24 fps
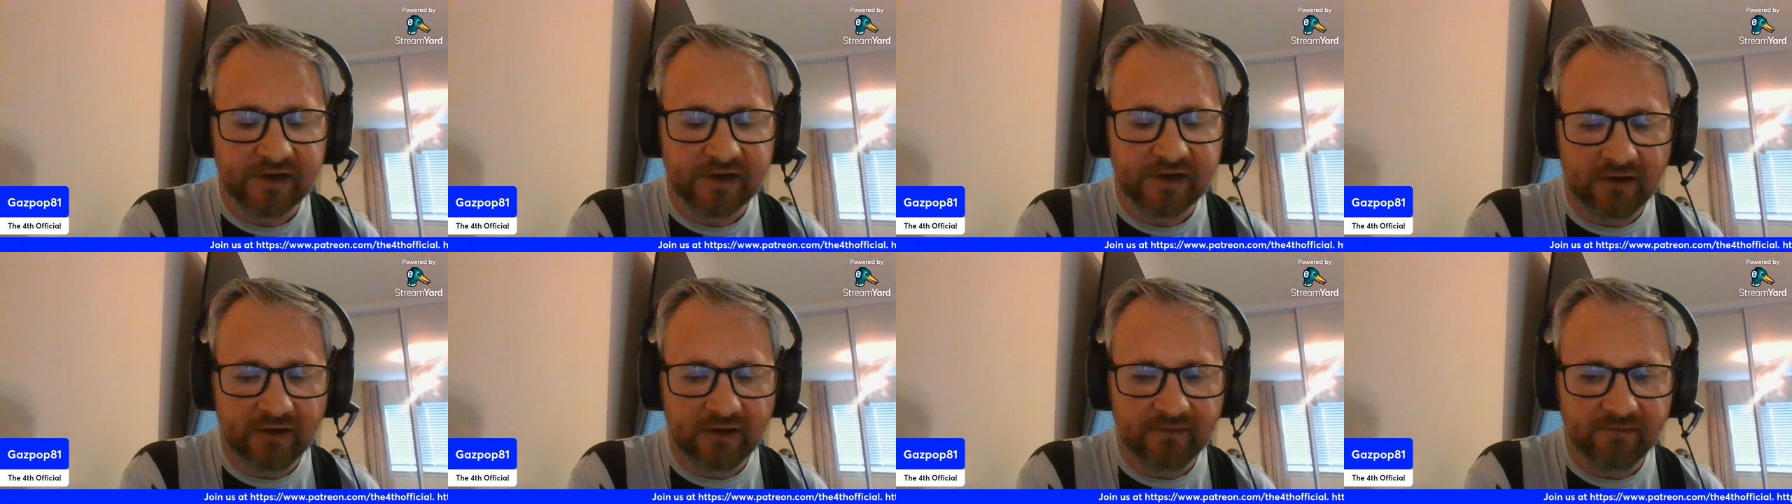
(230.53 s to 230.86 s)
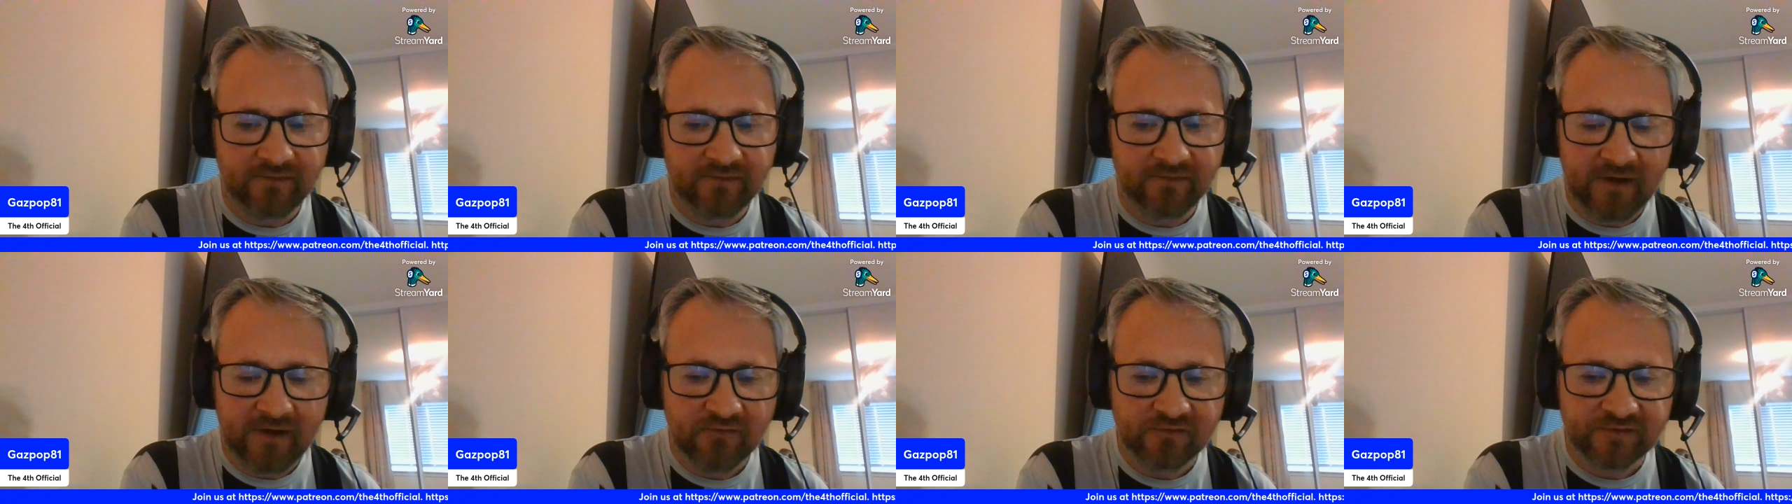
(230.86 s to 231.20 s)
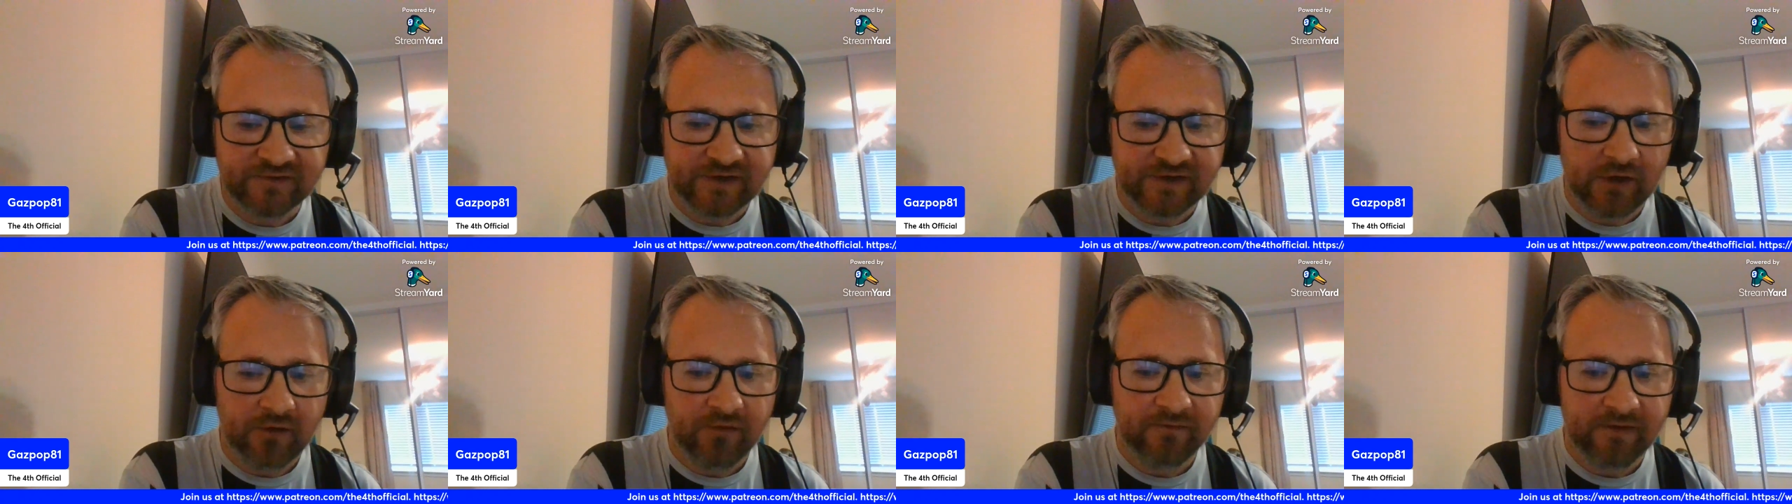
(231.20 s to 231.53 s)
Sterling
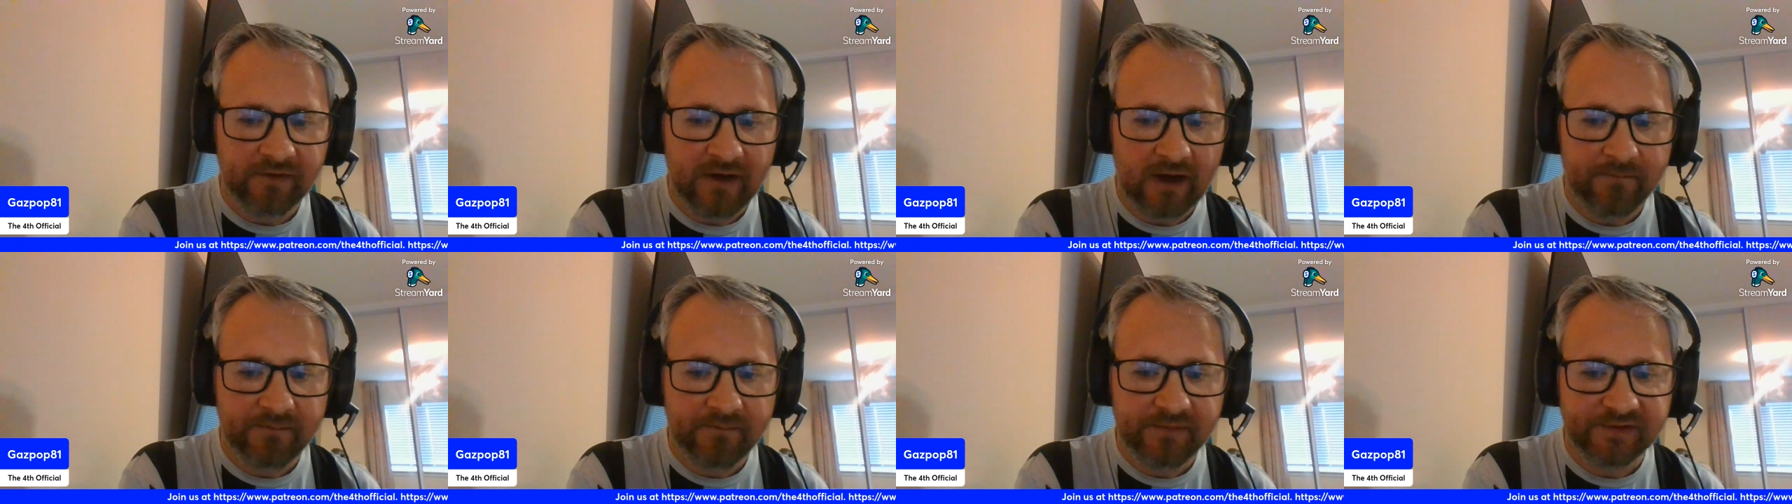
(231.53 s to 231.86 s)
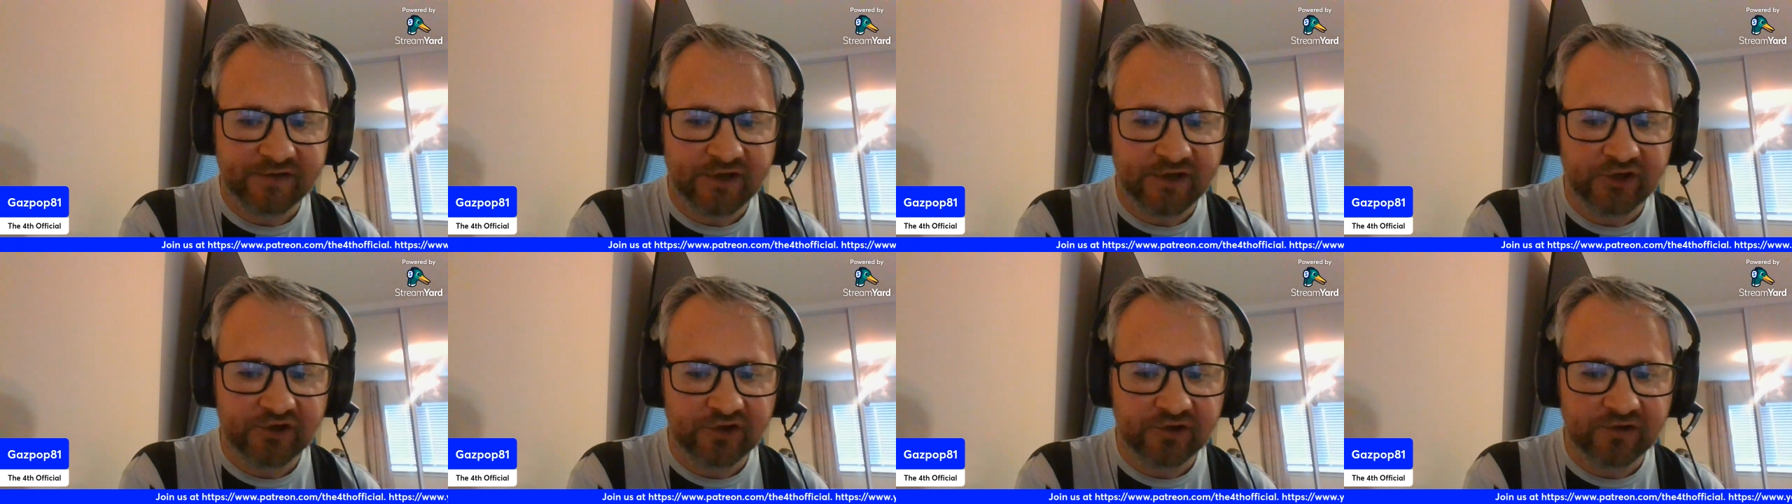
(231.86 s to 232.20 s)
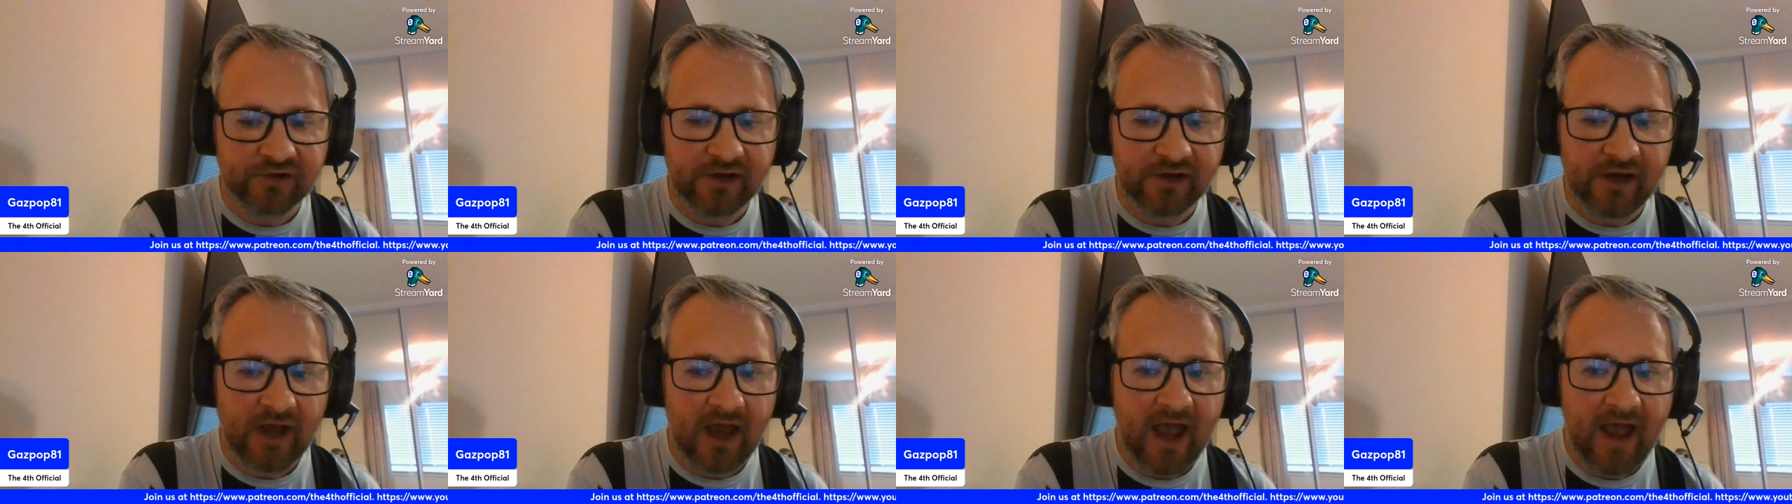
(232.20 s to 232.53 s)
nails down that
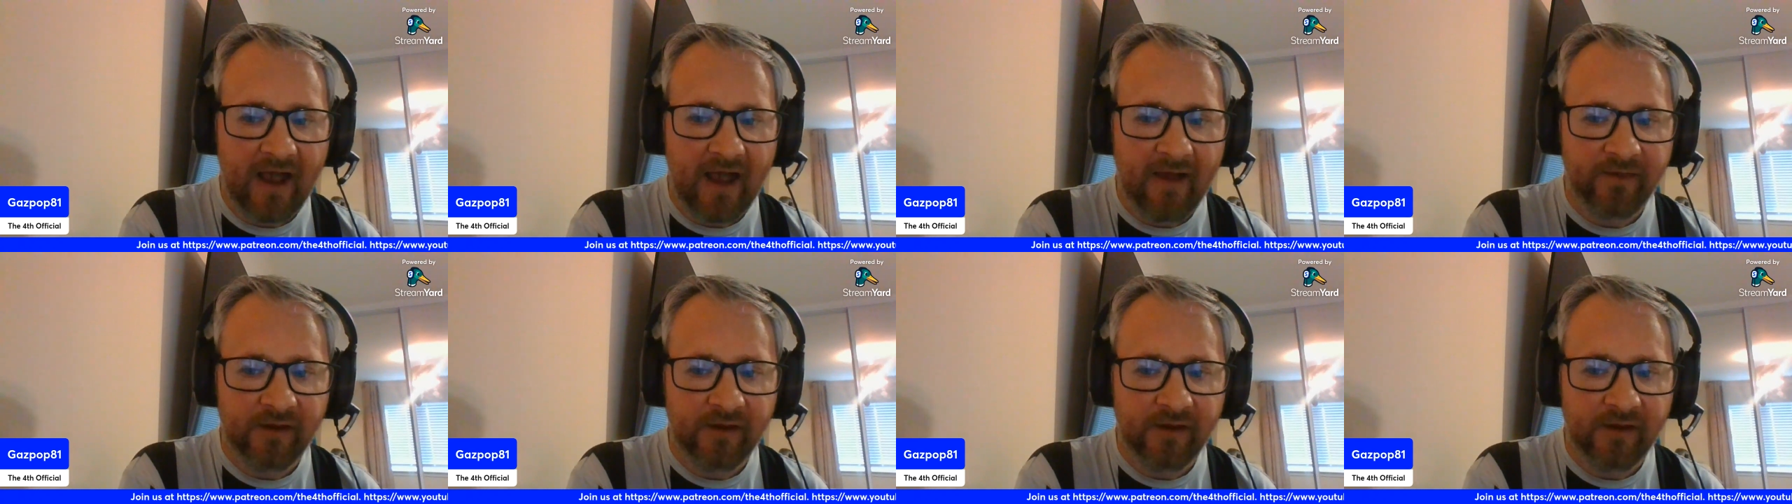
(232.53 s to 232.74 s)
position